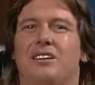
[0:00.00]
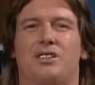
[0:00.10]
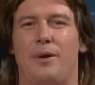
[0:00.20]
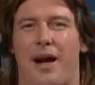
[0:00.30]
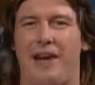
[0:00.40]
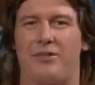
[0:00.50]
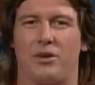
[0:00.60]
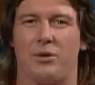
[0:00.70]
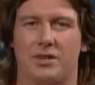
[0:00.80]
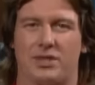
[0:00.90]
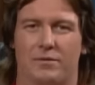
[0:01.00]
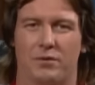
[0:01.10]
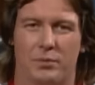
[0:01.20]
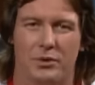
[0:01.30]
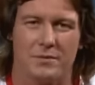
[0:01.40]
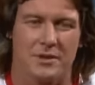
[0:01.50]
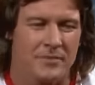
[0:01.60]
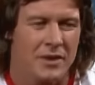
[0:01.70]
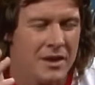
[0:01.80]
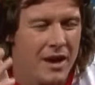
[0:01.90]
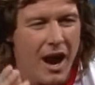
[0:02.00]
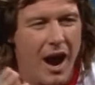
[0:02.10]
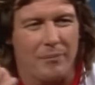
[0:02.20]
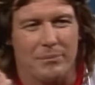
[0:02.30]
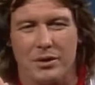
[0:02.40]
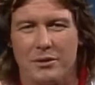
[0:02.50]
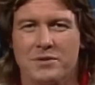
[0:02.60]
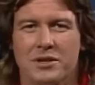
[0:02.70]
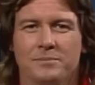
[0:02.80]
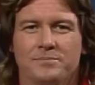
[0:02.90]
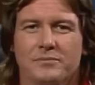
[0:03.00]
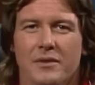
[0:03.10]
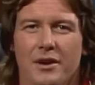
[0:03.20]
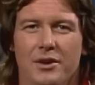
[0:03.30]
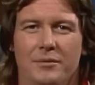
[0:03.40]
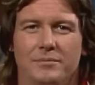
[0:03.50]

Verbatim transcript: Excuse me. I have a question for Boobs. Uh, boobs, you,